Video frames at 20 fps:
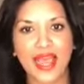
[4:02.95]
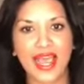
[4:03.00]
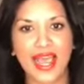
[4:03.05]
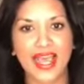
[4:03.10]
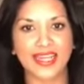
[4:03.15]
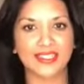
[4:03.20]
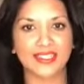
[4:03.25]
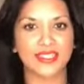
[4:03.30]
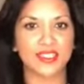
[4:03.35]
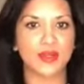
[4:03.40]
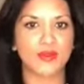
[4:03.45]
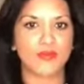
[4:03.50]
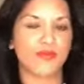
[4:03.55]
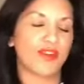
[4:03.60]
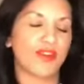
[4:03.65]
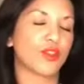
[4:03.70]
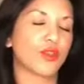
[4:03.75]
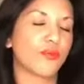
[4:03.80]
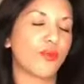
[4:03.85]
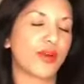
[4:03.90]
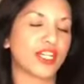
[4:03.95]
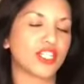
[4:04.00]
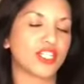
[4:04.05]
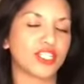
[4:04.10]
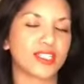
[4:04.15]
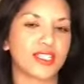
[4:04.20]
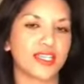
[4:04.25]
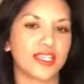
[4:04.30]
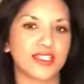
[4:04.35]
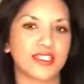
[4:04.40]
and feel the pressure
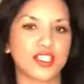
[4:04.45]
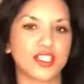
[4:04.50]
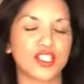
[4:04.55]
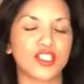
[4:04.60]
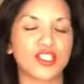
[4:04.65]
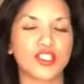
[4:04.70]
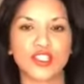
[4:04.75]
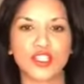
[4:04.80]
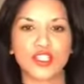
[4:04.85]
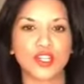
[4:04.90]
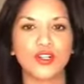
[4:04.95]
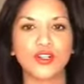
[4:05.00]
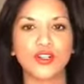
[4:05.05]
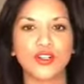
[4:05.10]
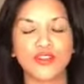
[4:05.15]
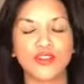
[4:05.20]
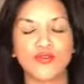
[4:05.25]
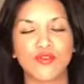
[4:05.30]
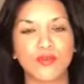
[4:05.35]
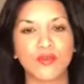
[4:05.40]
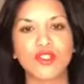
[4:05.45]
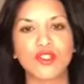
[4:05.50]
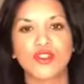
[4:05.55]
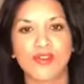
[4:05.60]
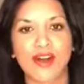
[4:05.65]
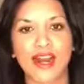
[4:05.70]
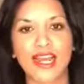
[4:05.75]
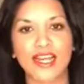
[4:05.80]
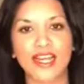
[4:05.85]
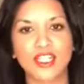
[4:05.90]
to cook from
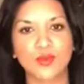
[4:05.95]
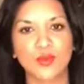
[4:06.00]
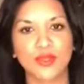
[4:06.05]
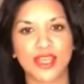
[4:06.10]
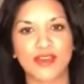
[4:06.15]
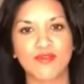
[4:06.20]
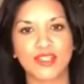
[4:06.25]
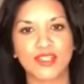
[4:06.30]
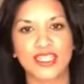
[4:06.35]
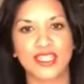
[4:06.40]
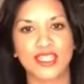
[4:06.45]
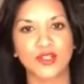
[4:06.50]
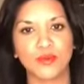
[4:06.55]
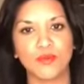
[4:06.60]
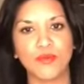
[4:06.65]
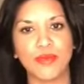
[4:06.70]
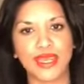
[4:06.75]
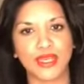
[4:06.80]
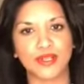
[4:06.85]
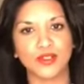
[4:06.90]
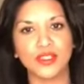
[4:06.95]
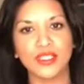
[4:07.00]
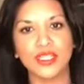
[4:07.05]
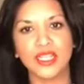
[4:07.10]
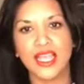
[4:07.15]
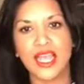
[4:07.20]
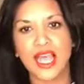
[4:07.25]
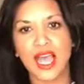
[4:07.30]
scratch with every single meal.